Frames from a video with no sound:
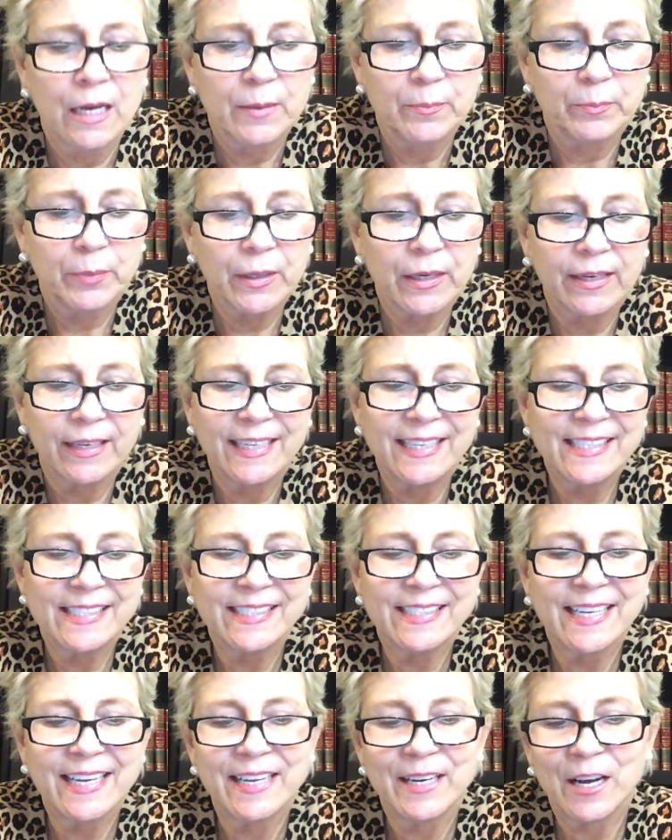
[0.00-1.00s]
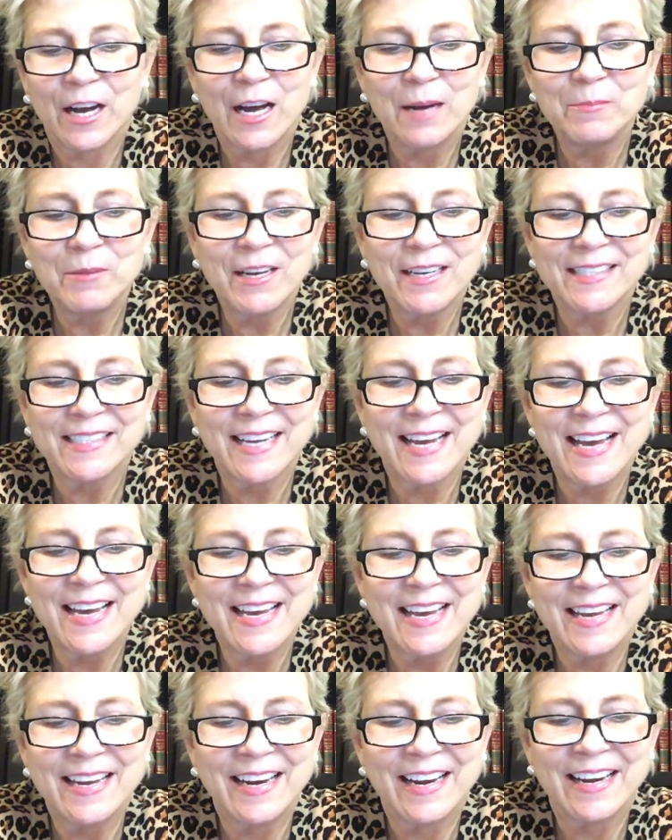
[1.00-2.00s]
But he said, "I'm not
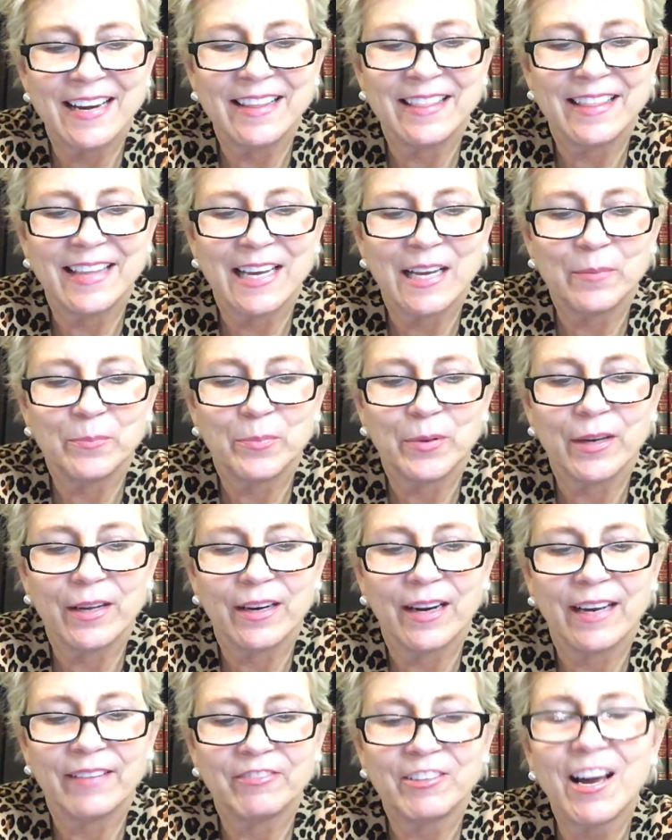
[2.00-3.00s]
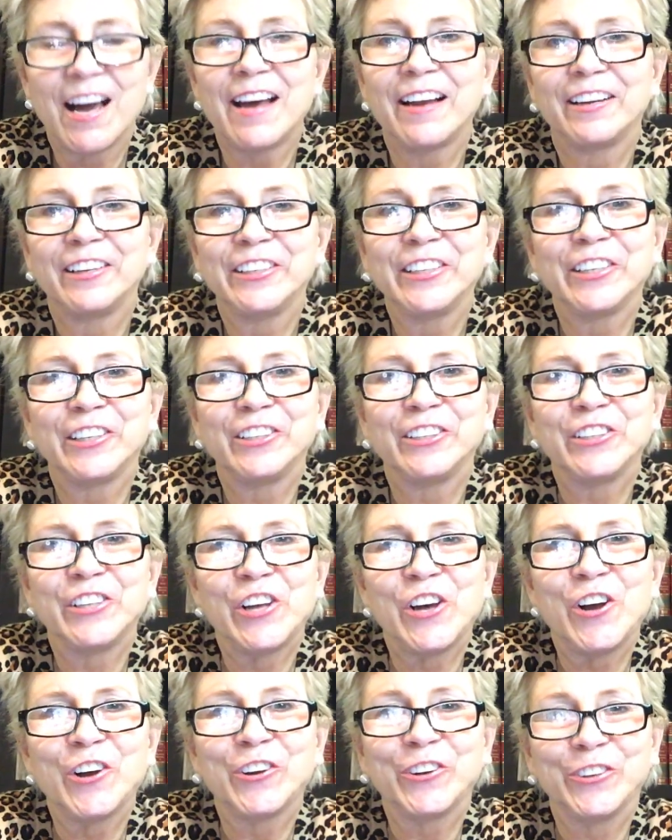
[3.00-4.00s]
taking anything, but I've got a little
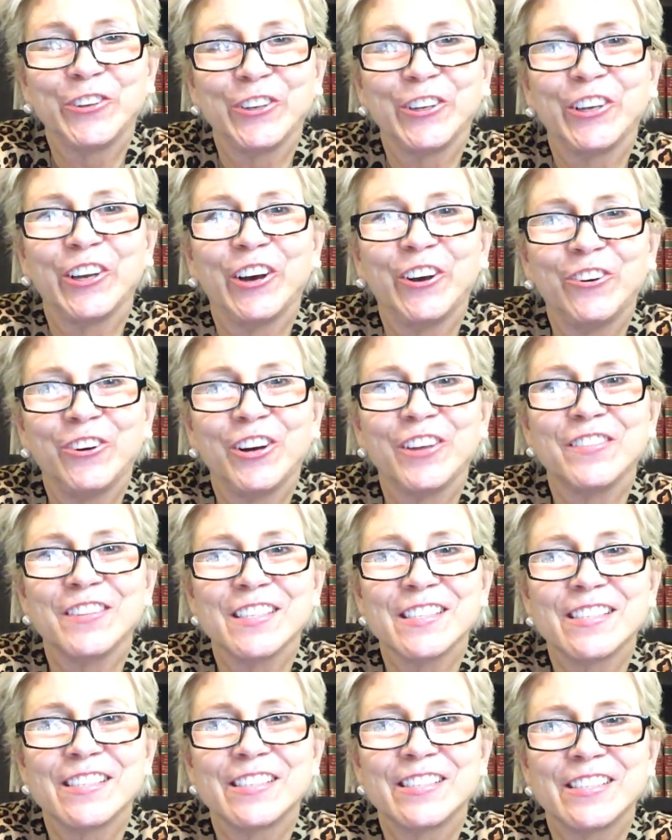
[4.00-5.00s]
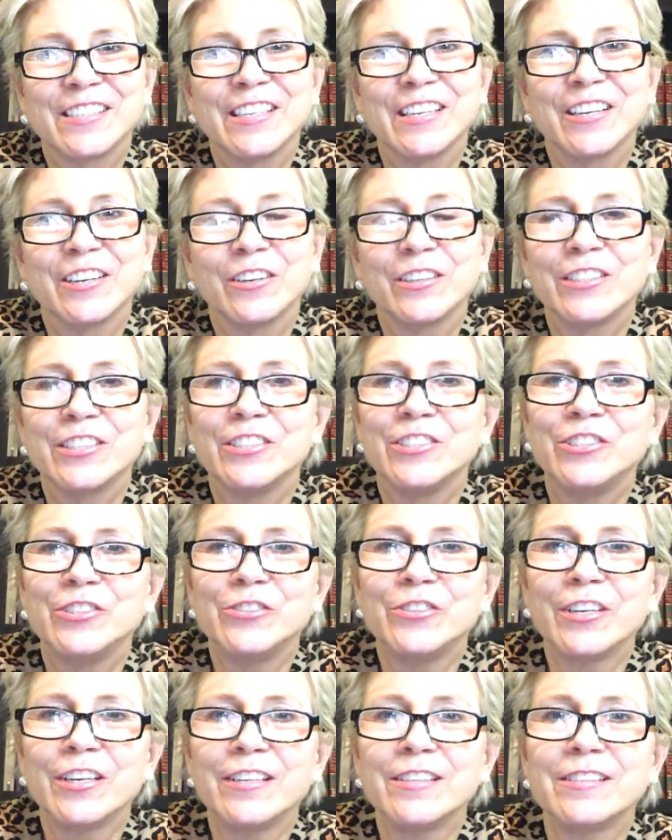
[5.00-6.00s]
longer to go on this stair." Did you
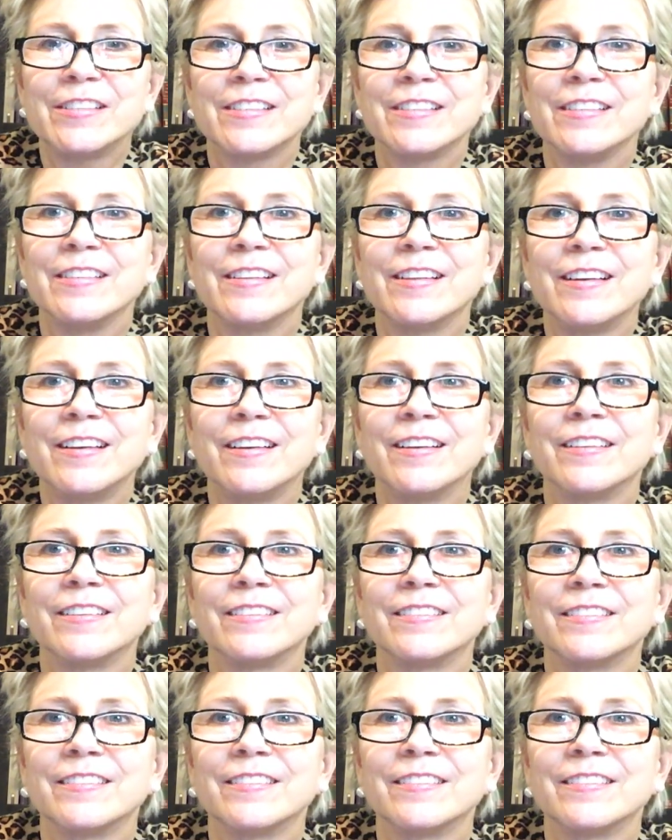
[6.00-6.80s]
guys see that?